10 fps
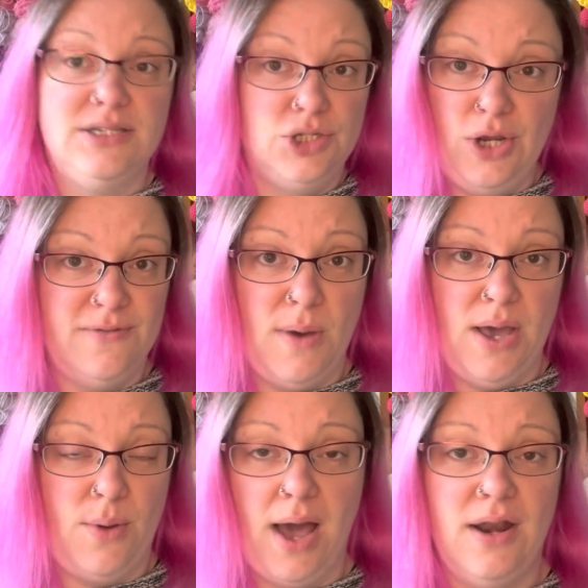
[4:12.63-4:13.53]
choose my
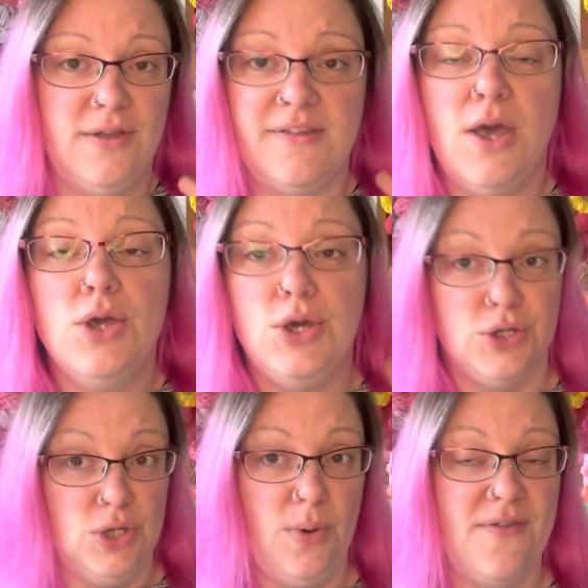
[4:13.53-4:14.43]
own colours. You could
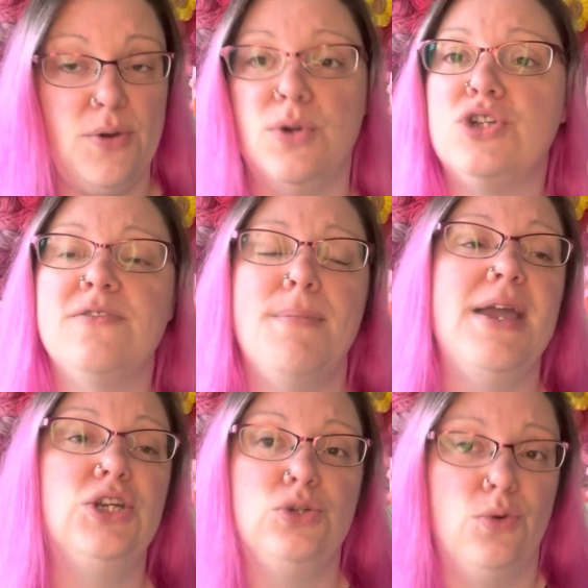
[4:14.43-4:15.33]
do whatever you want. Just
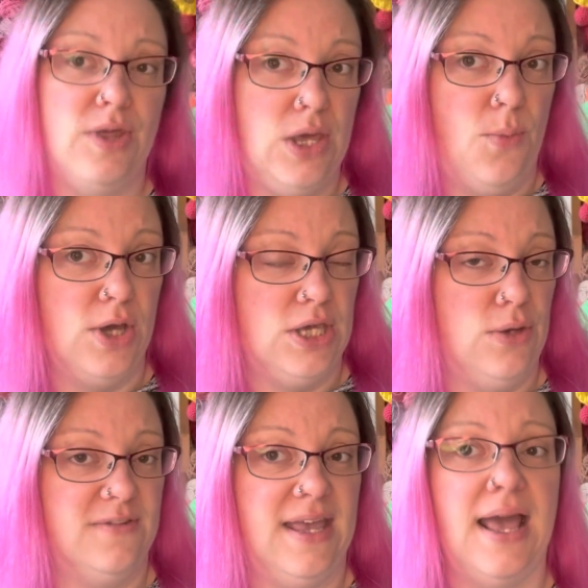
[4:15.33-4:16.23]
make sure that you are
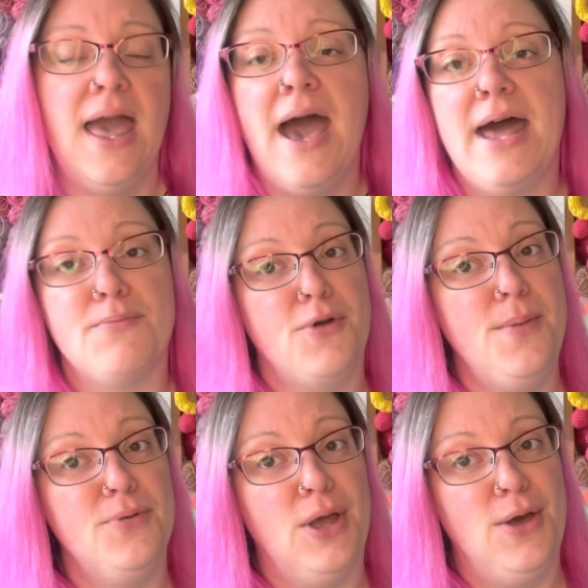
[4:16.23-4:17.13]
using an
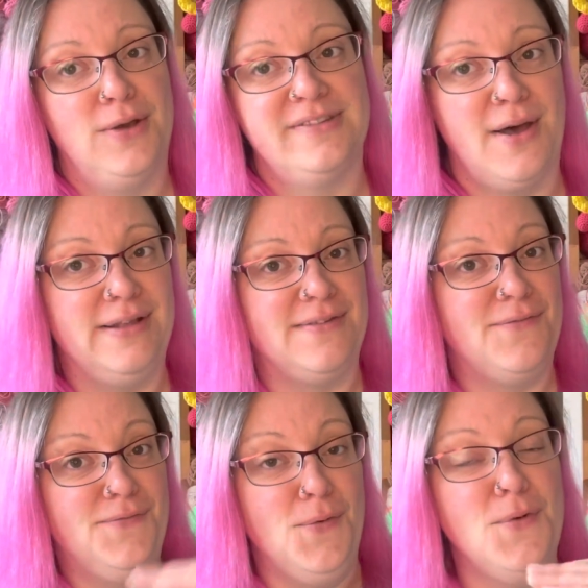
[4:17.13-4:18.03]
appropriate hook size
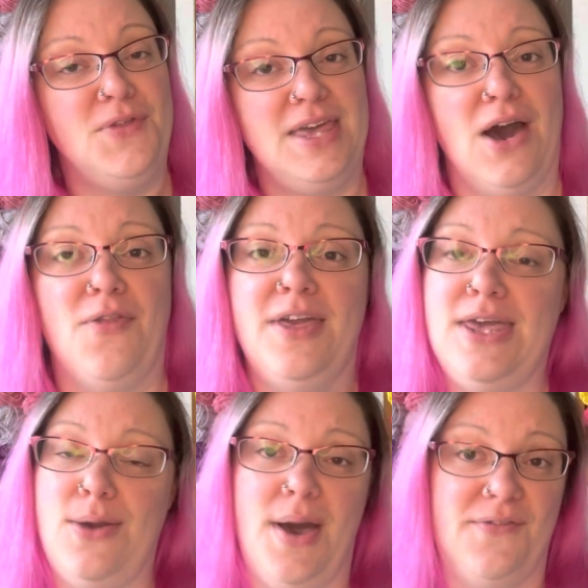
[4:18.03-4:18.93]
for the yarn that
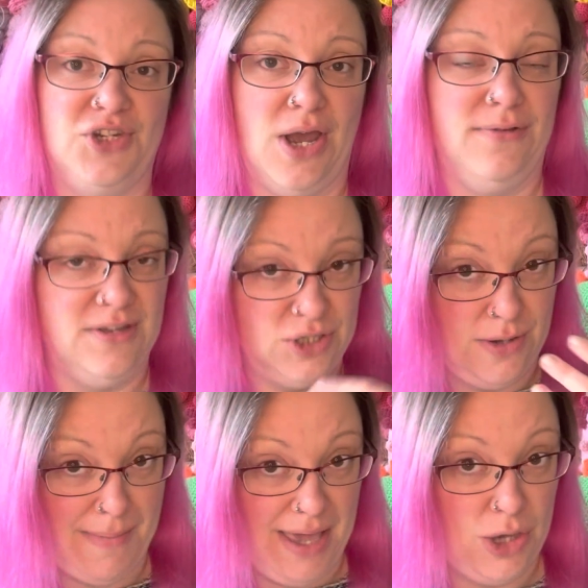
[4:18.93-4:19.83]
you have chosen
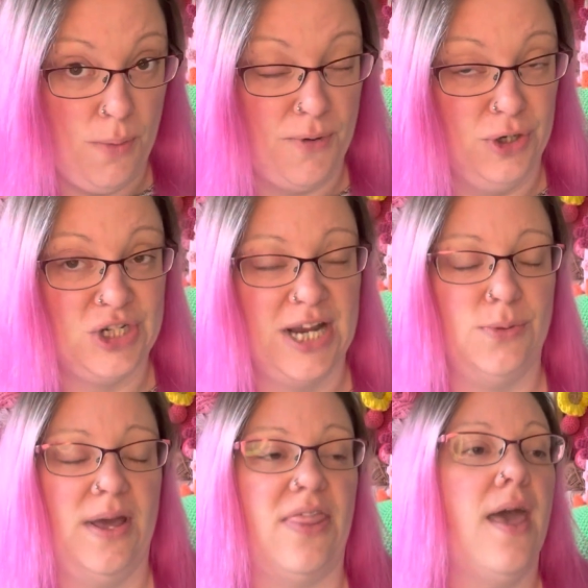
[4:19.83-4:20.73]
to make your project
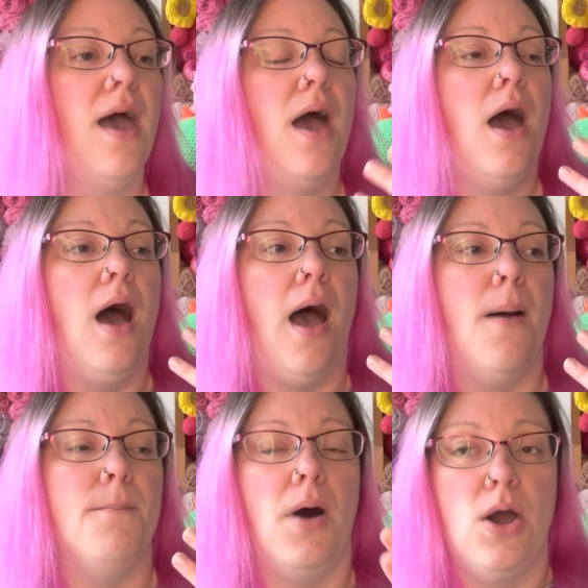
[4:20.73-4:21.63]
with.
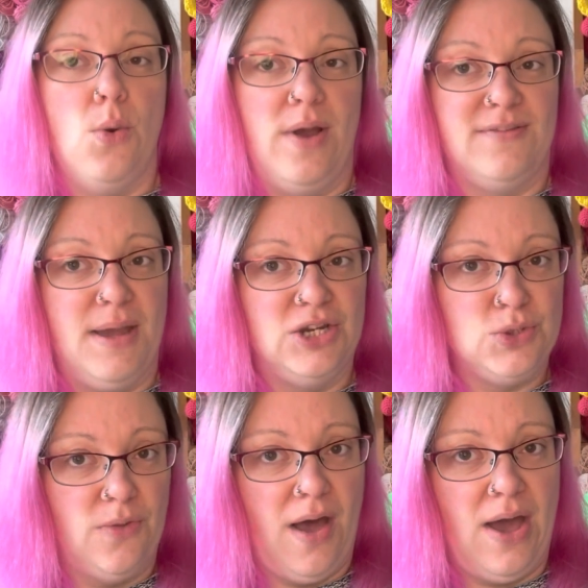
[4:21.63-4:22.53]
I always make
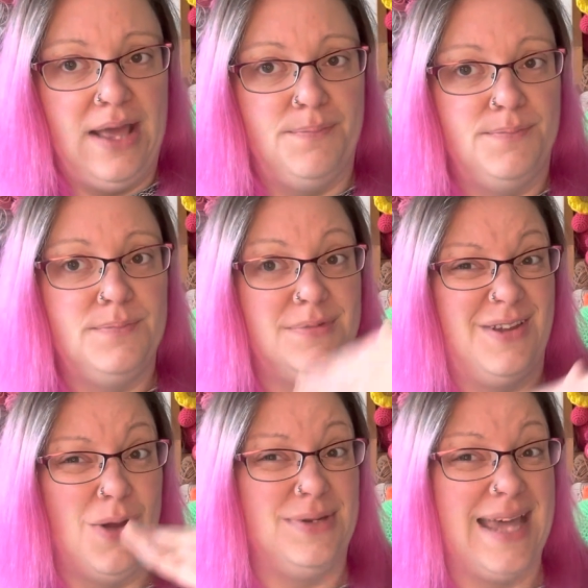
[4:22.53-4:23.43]
sure that I
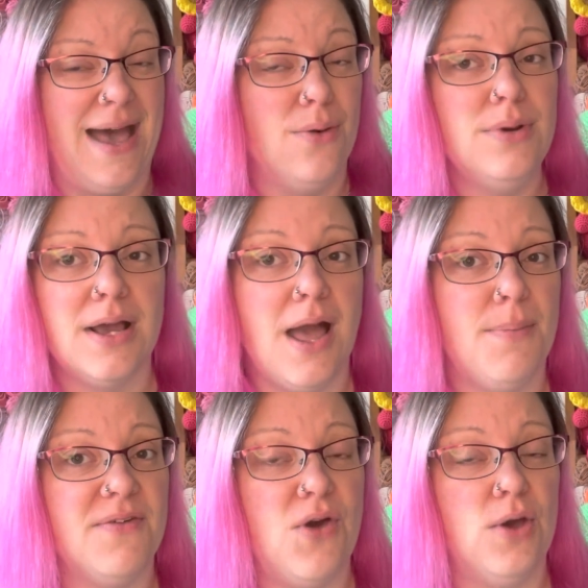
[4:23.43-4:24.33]
go down a
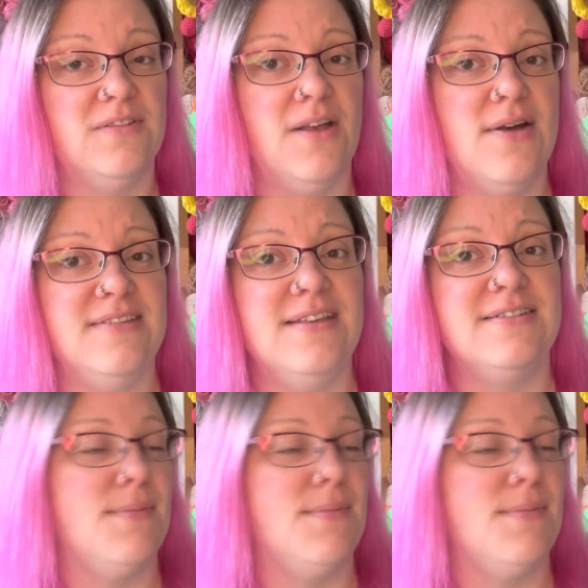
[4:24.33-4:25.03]
couple of hook sizes to